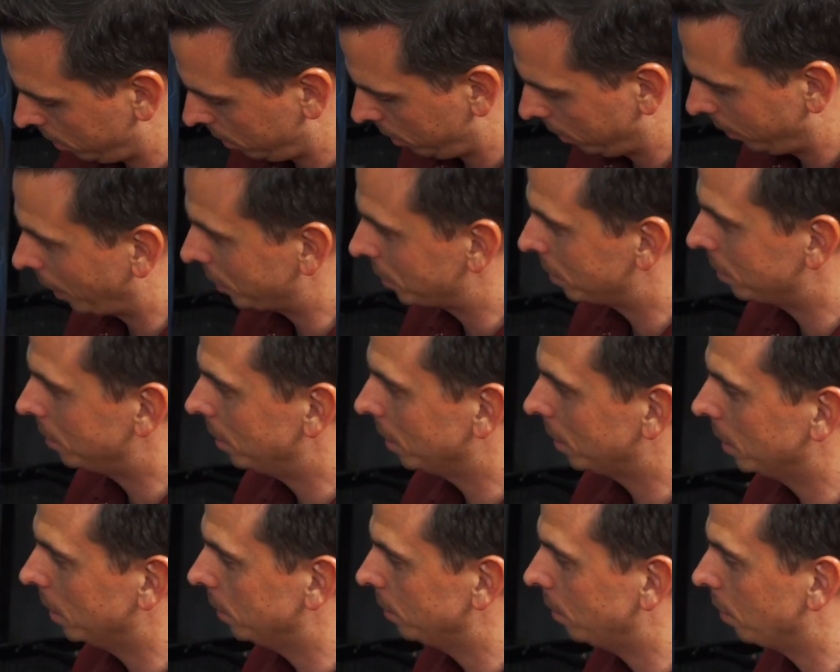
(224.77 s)
That's
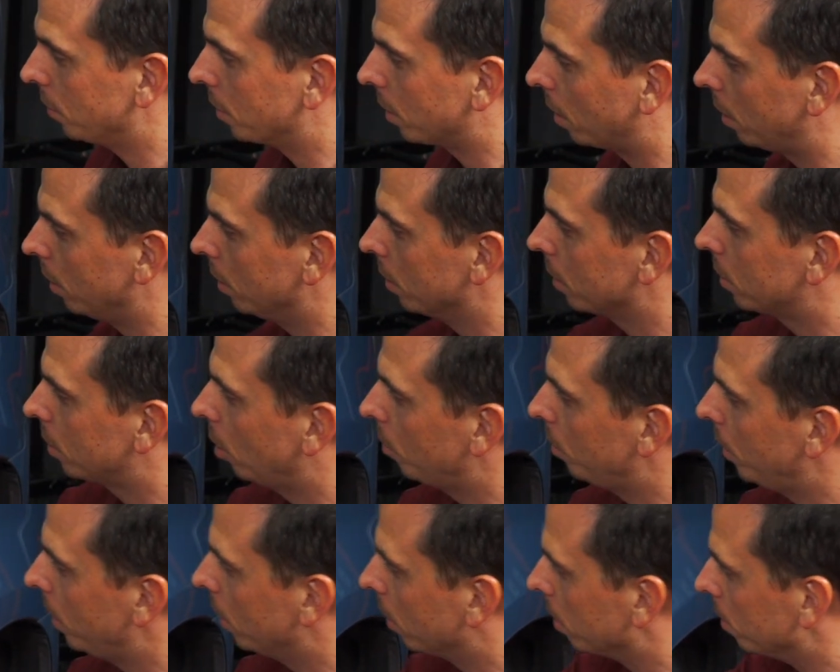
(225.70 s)
indicative of the clear coat
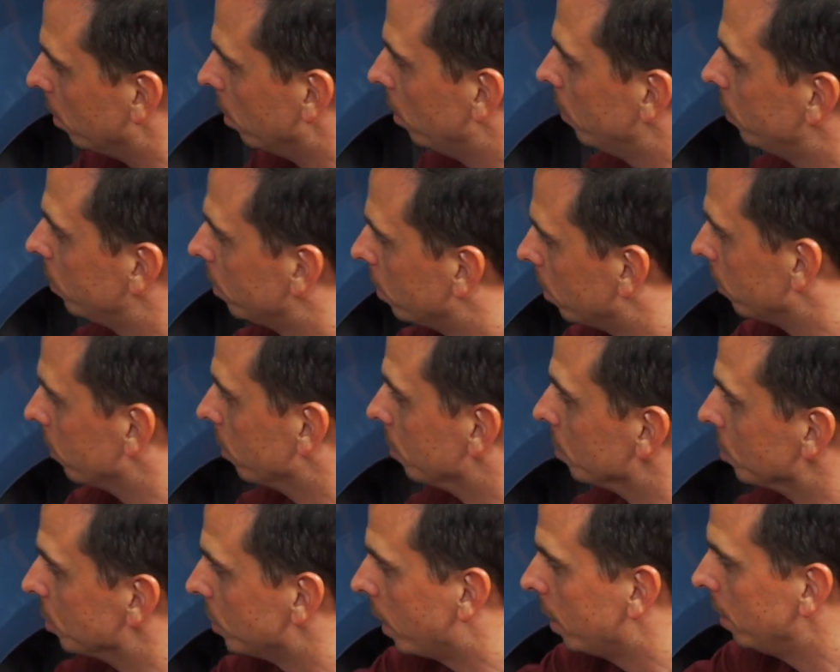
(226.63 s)
being removed from
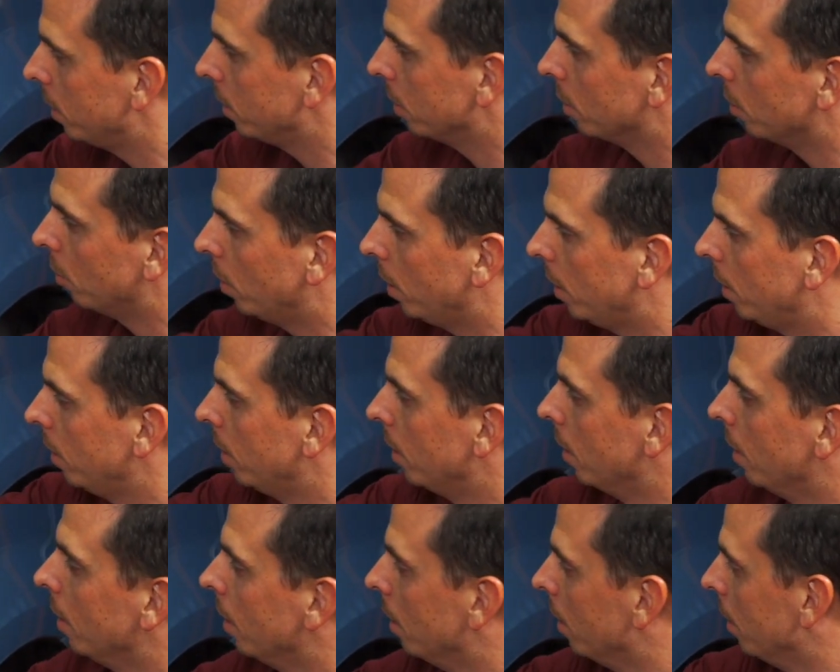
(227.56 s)
sanding it away.
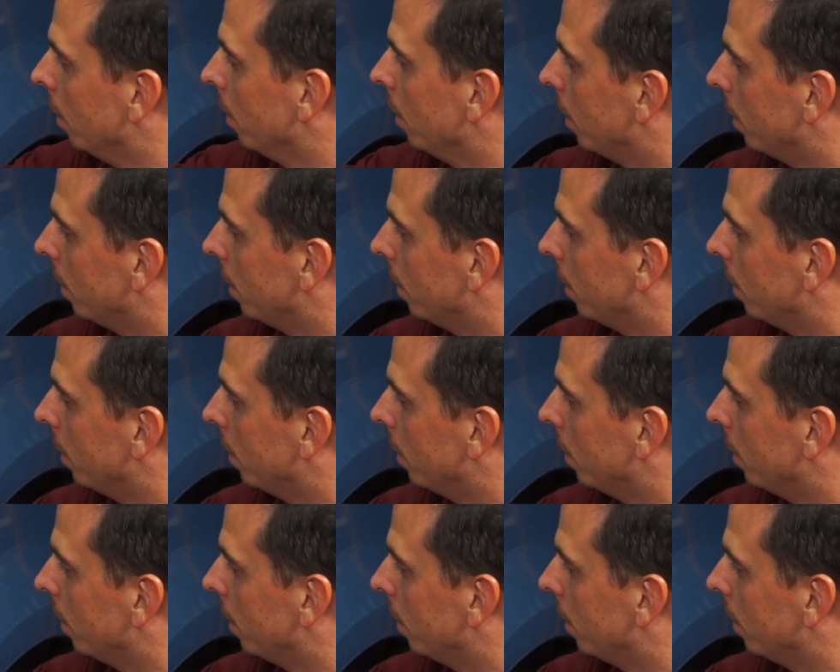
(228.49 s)
And